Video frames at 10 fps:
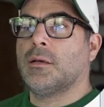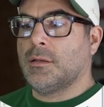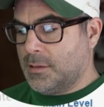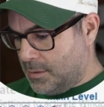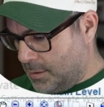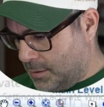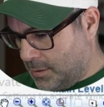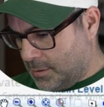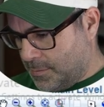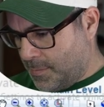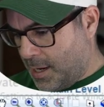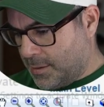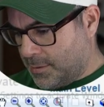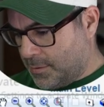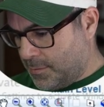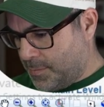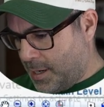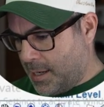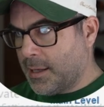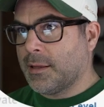And then this is master
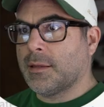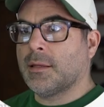bath.